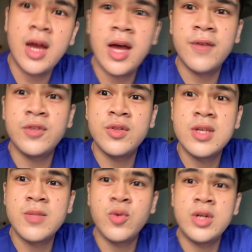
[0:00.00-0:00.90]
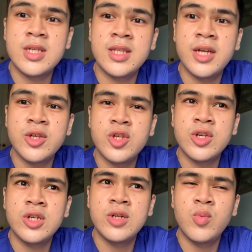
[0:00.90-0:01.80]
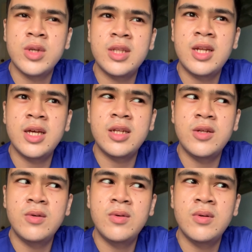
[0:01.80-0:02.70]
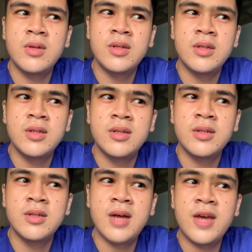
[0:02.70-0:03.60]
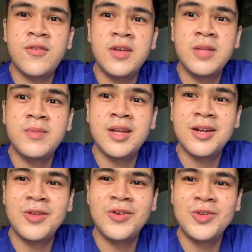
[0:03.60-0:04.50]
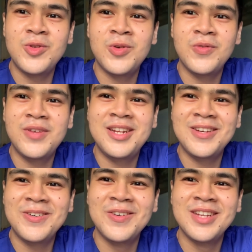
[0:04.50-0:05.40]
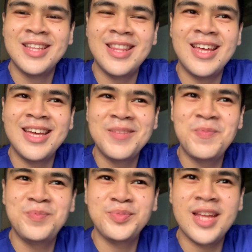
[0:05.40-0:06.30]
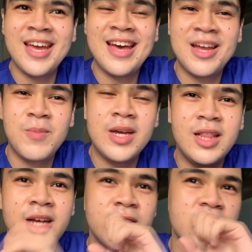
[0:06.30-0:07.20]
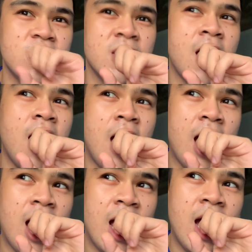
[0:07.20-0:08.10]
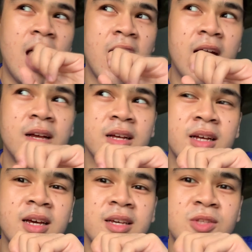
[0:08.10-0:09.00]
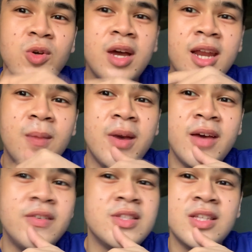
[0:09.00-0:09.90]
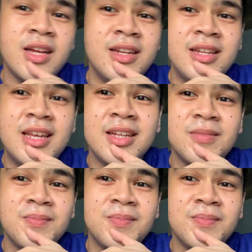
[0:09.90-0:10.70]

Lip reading: After this morning's lecture, what did I do? I filmed another YouTube video. Then I had my lunch. I took a nap. I haven't studied yet.